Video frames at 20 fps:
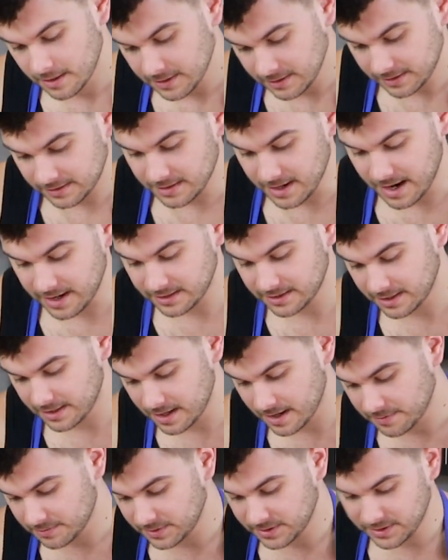side to
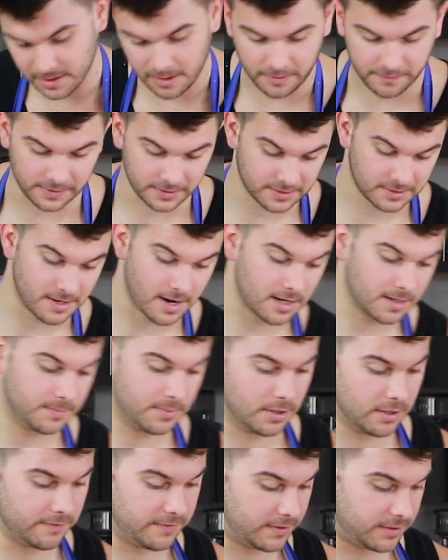them, so if it's not a
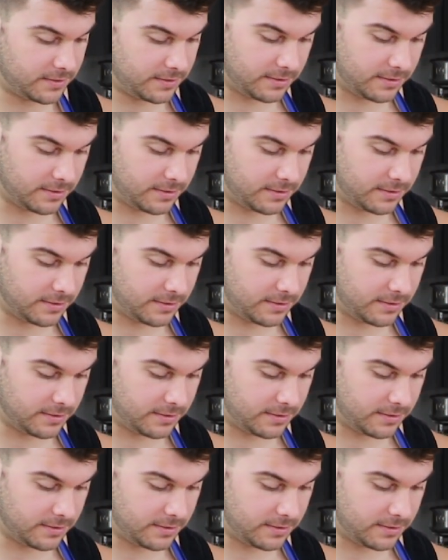perfect